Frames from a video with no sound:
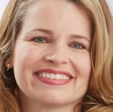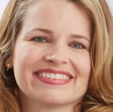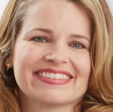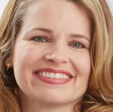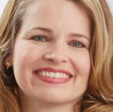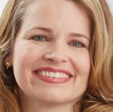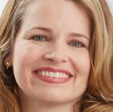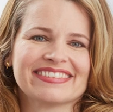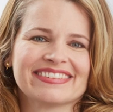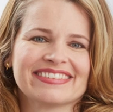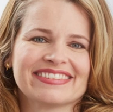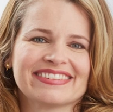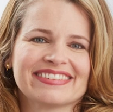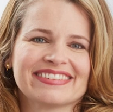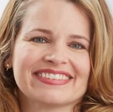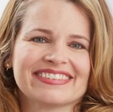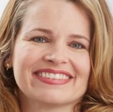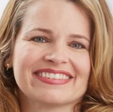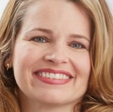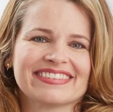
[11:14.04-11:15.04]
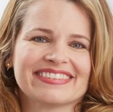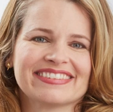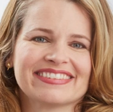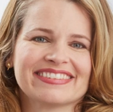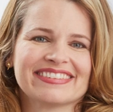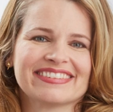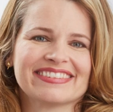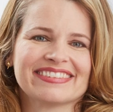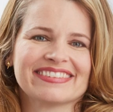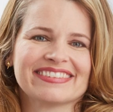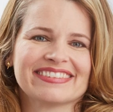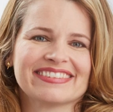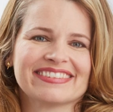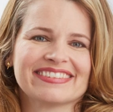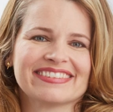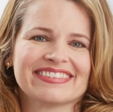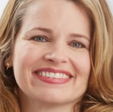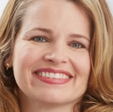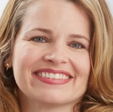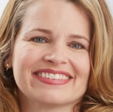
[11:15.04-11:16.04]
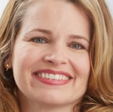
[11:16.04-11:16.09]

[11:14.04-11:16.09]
(not speaking)